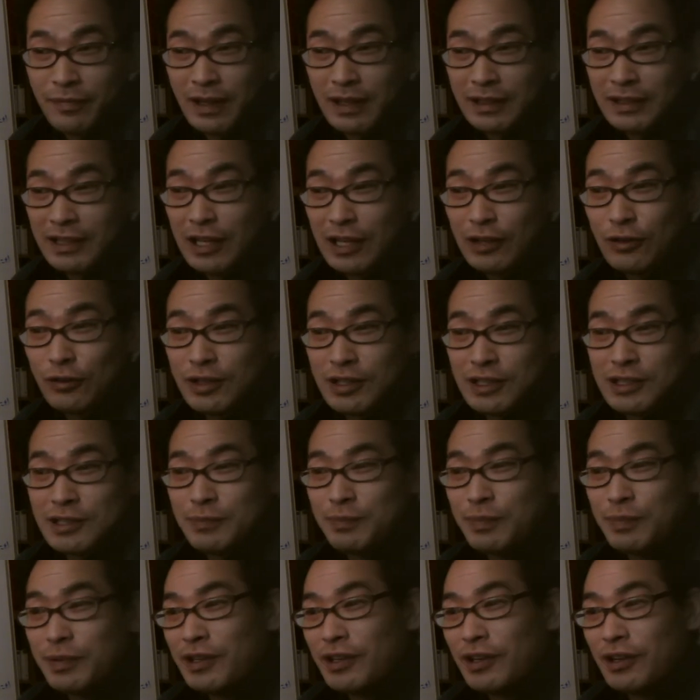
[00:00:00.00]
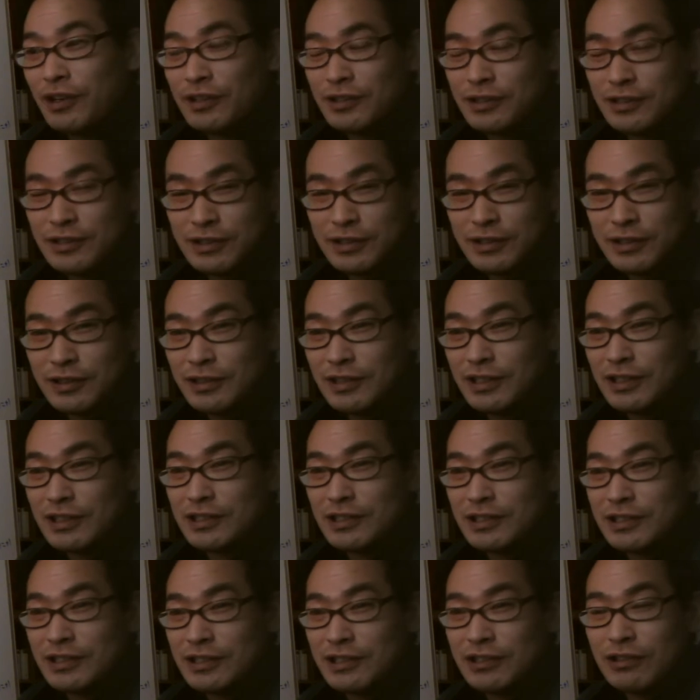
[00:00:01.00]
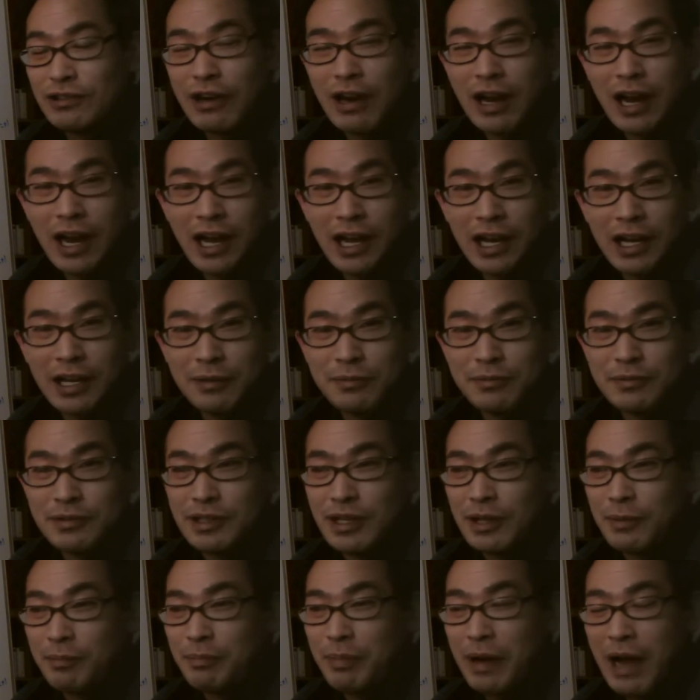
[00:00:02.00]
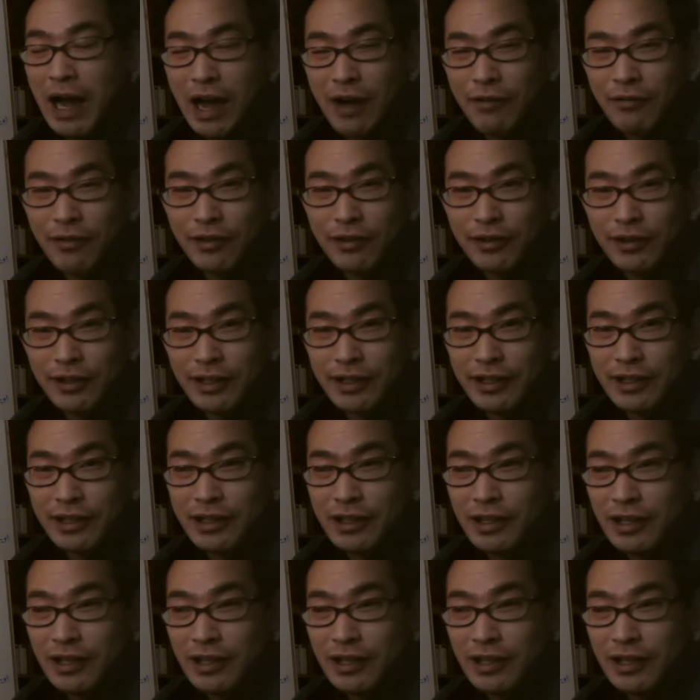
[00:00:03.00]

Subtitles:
They don't experience these crimes and poverty,